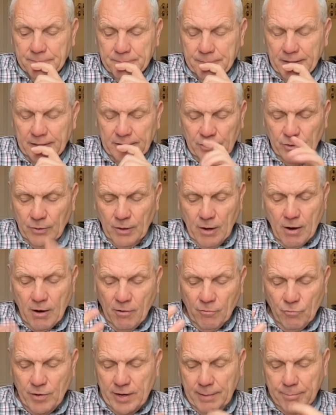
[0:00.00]
But you are
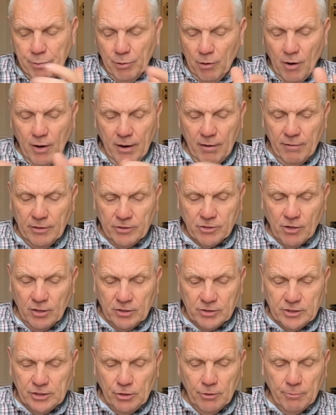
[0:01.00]

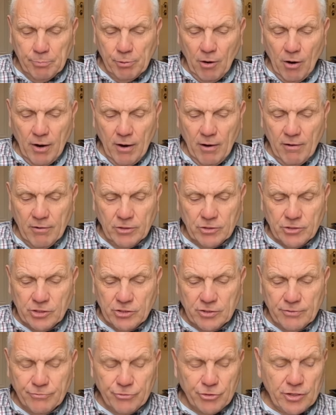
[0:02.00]
reprioritizing, your
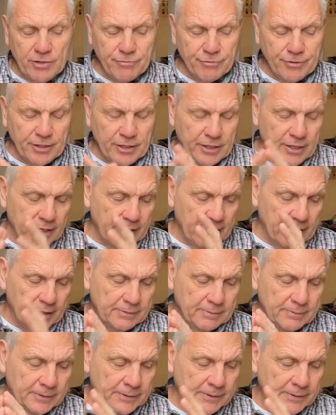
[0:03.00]
priorities have shifted here